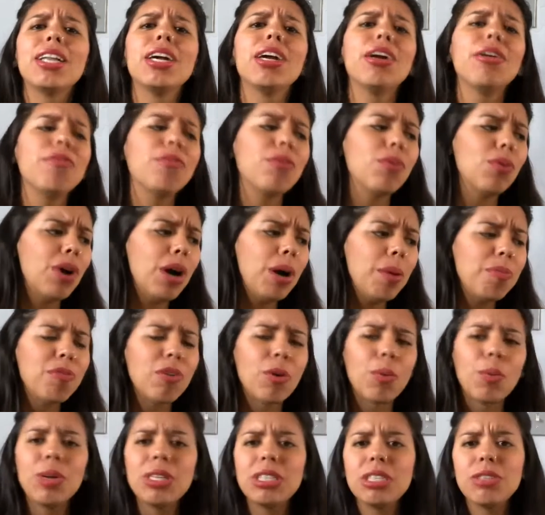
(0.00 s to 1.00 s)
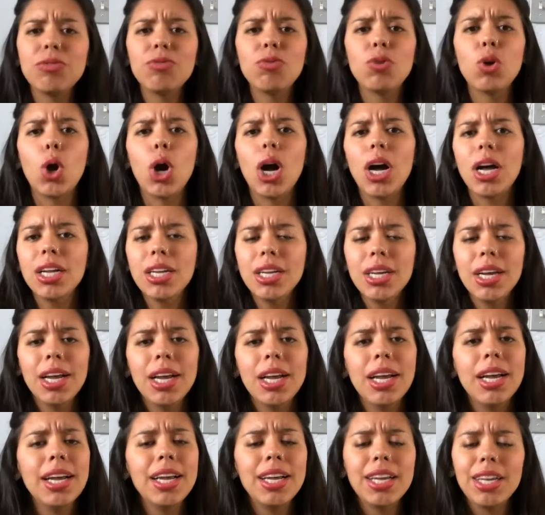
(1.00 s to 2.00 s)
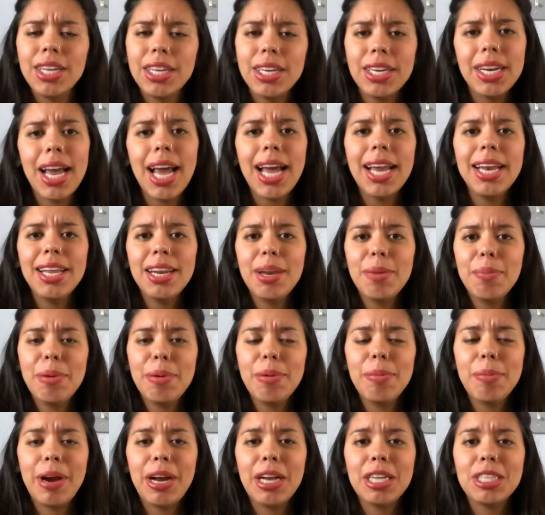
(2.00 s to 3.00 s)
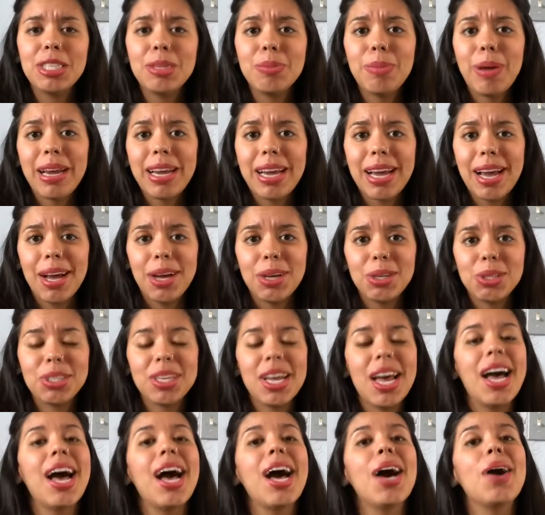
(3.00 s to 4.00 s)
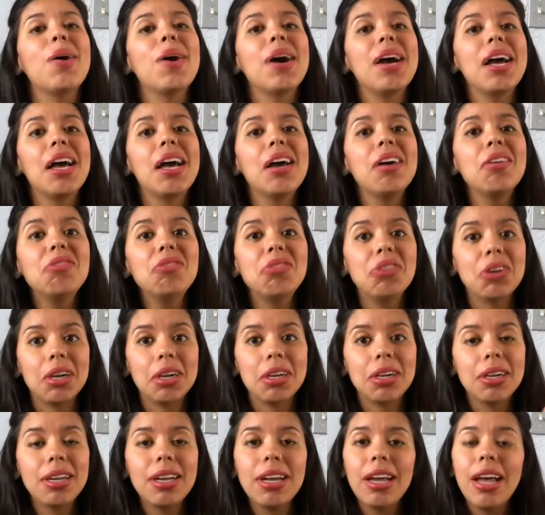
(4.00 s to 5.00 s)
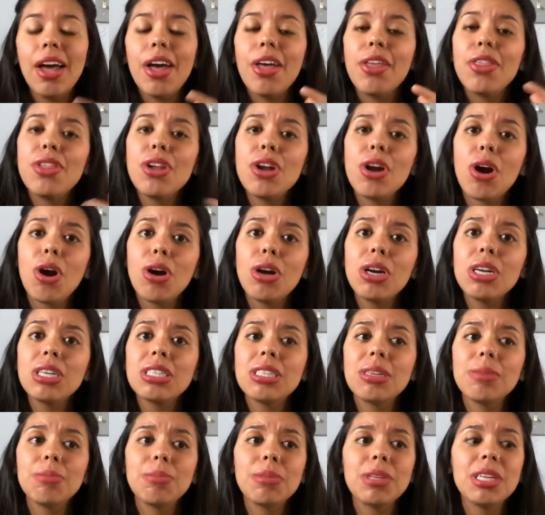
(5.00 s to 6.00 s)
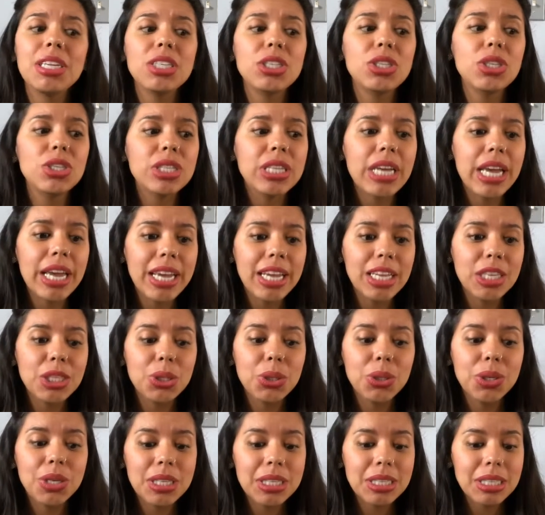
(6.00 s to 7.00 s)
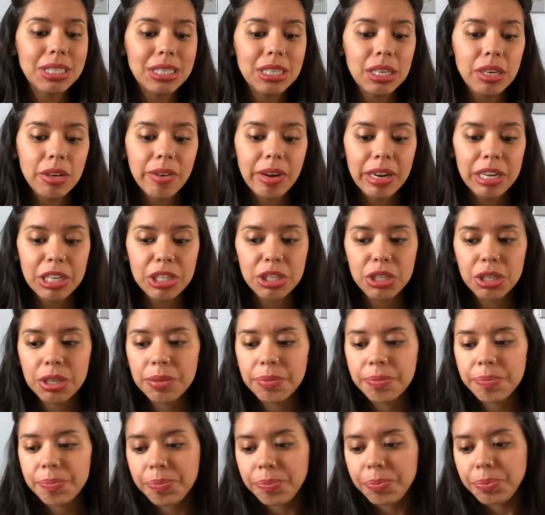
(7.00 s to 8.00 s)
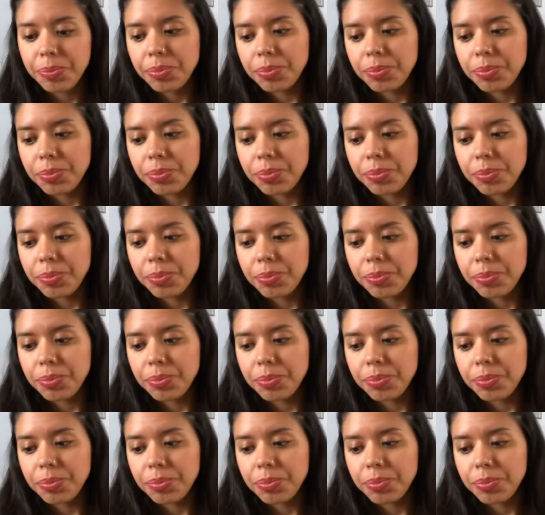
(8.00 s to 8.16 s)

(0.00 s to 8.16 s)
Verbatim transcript: trying to clear it up for once and for all. You do not need to be married to buy a house. However, there are some things to take into consideration